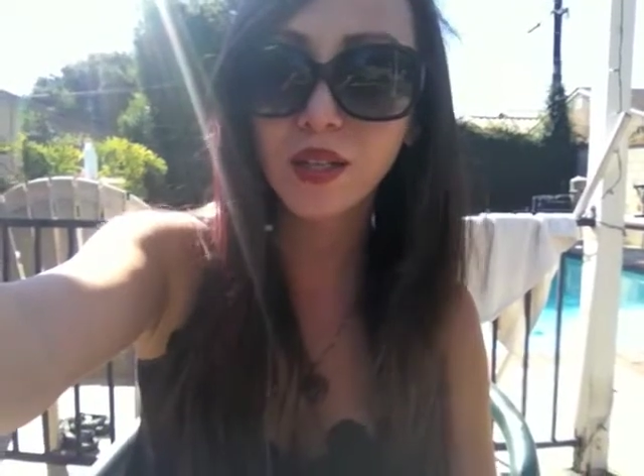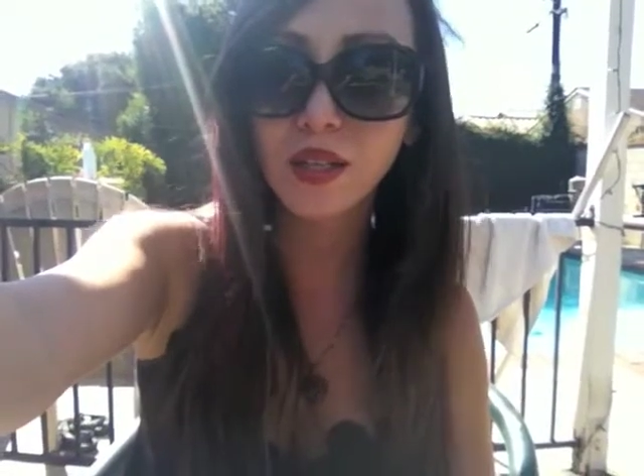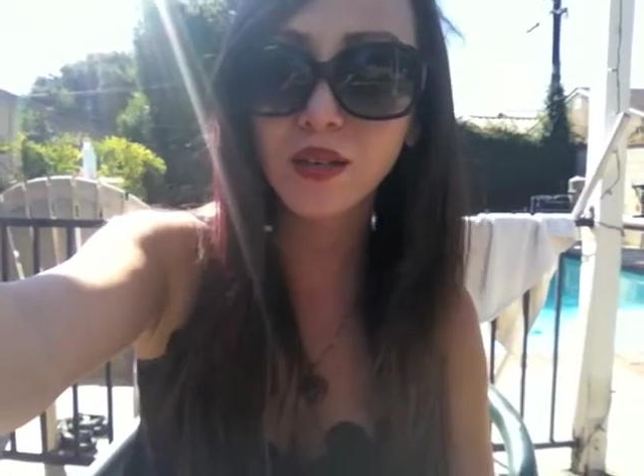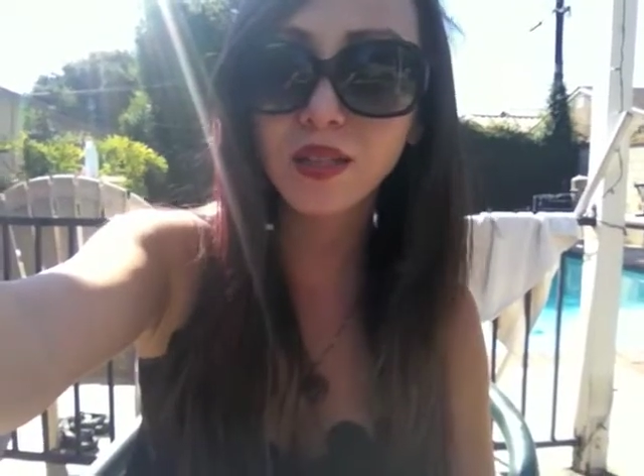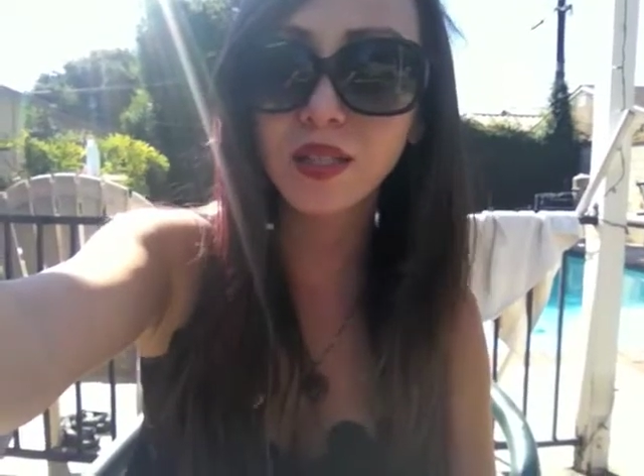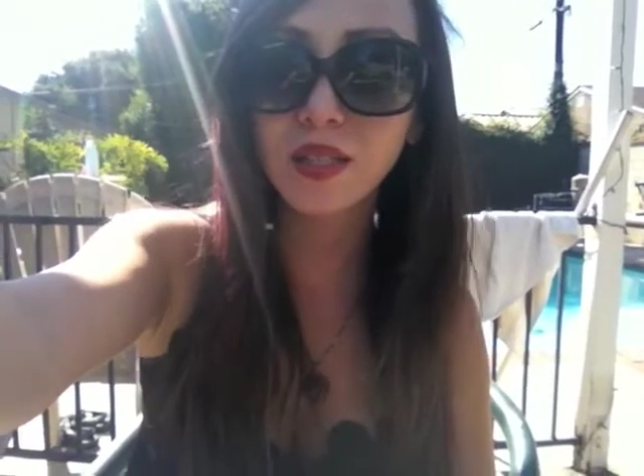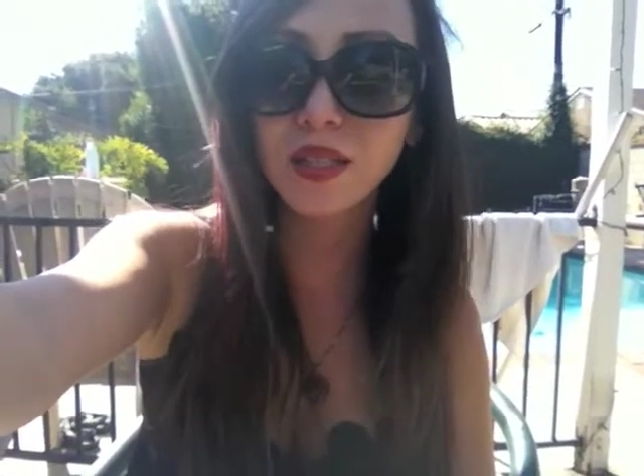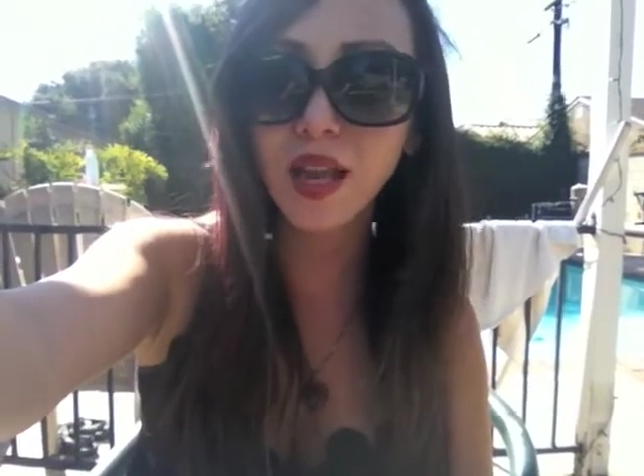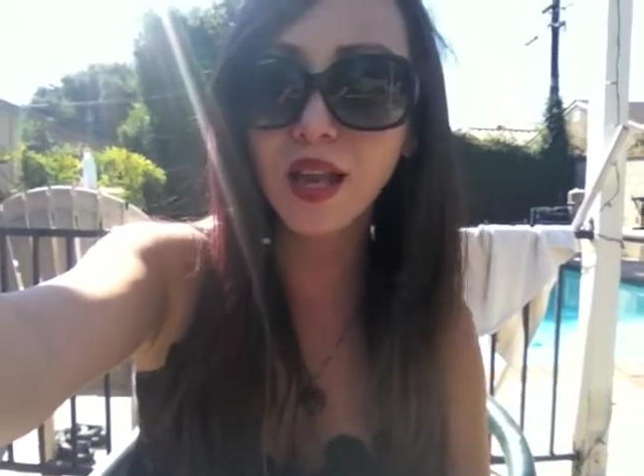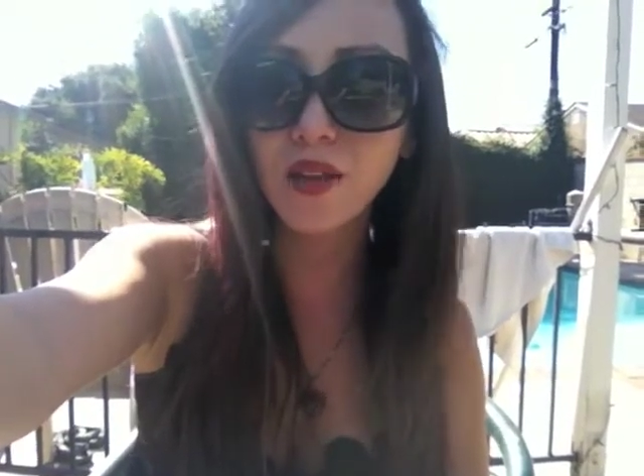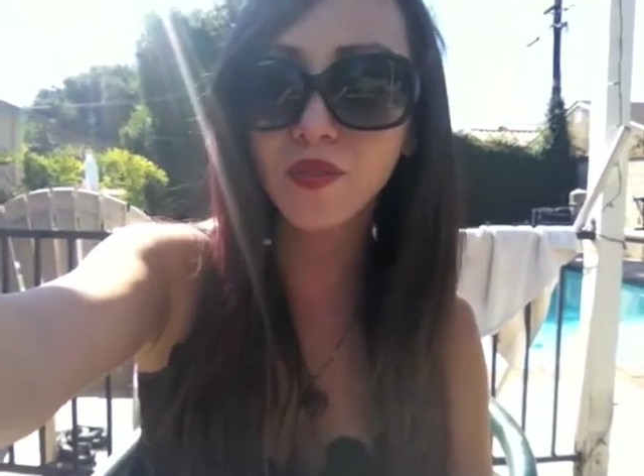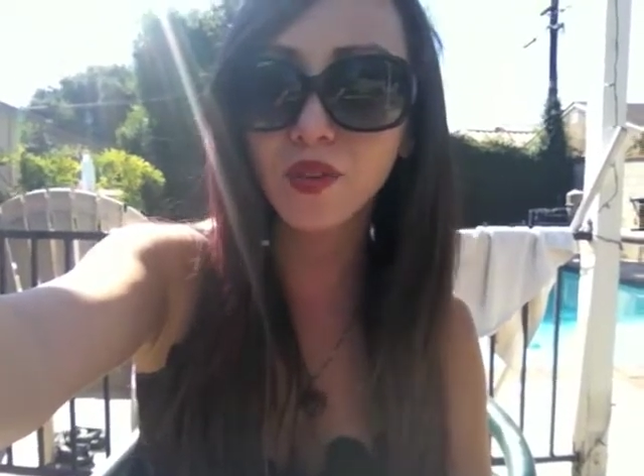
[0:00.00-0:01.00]
There is a
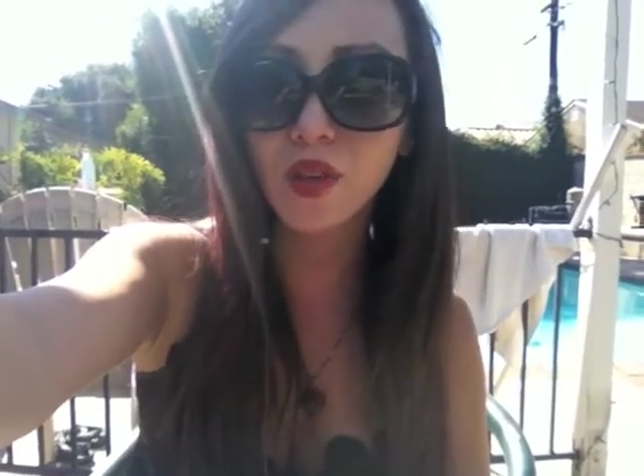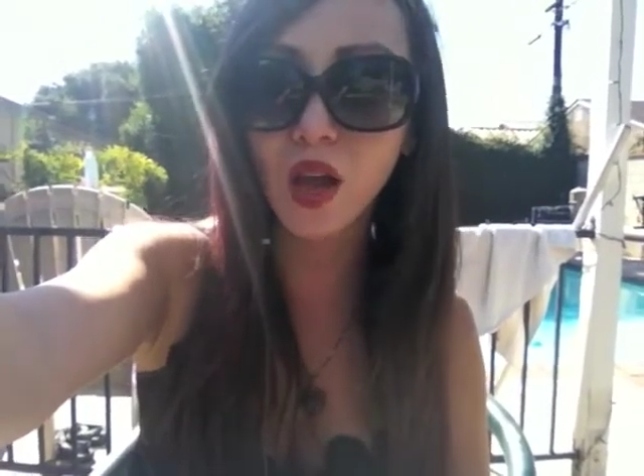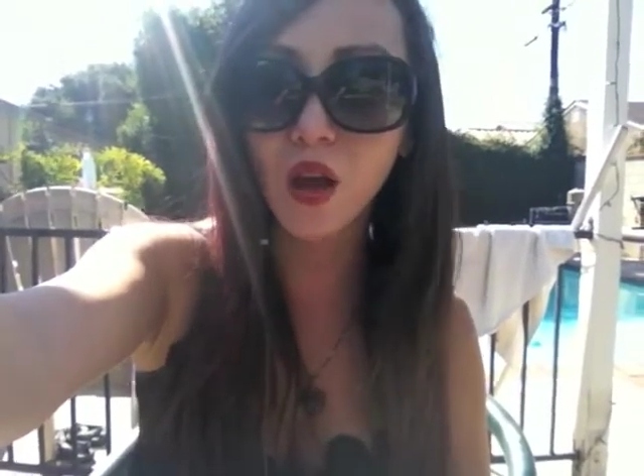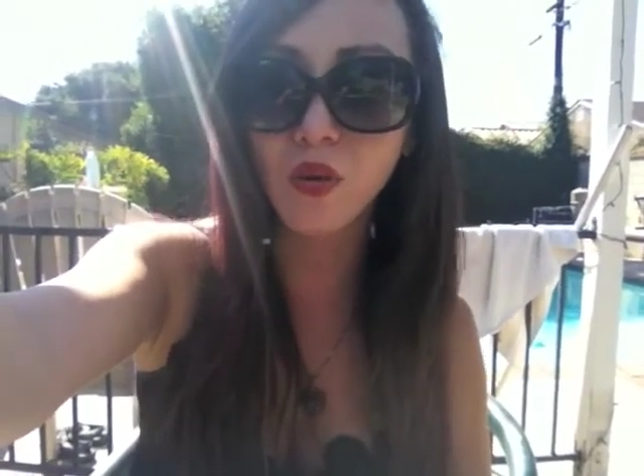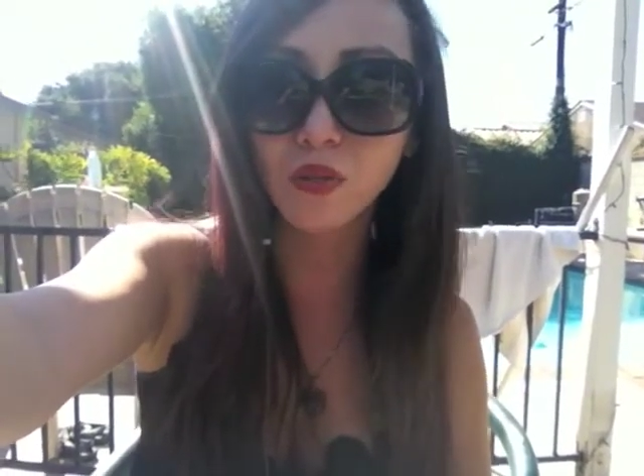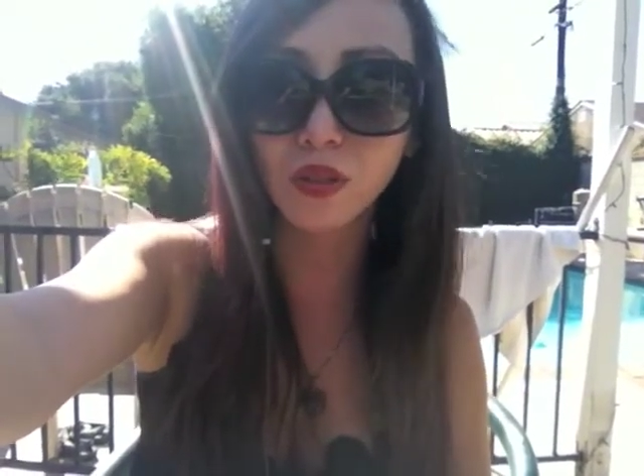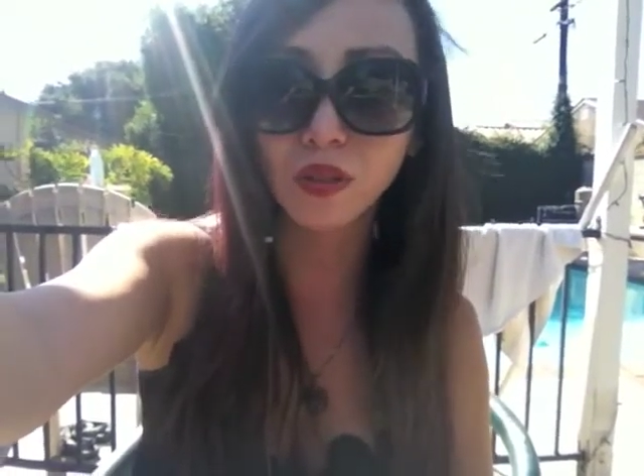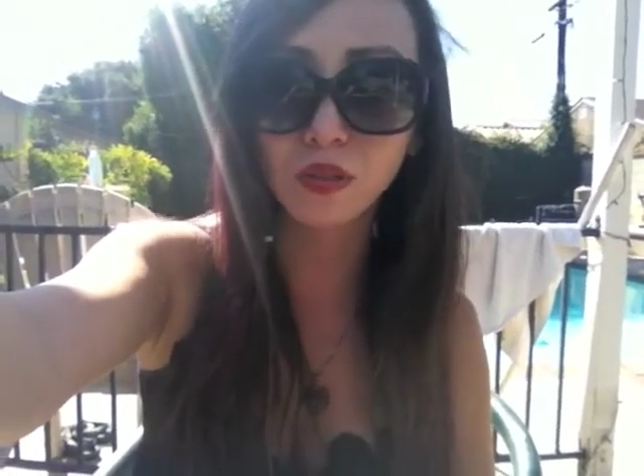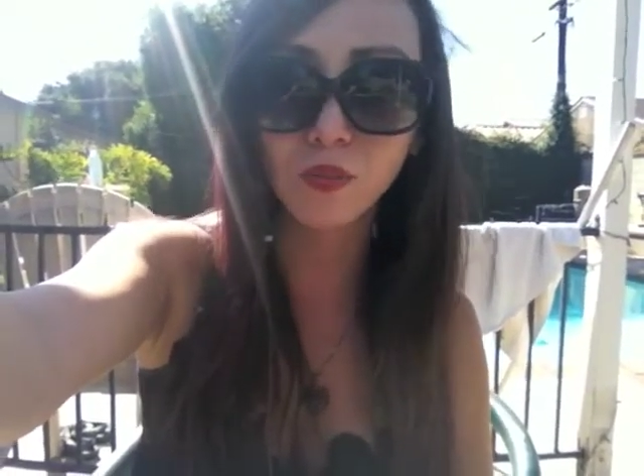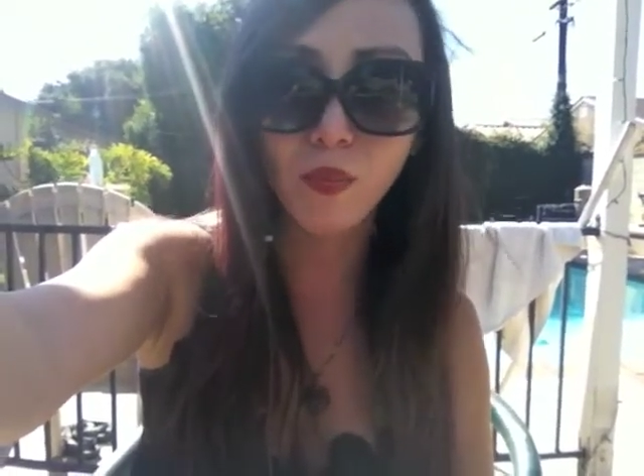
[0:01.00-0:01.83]
stake for the owner.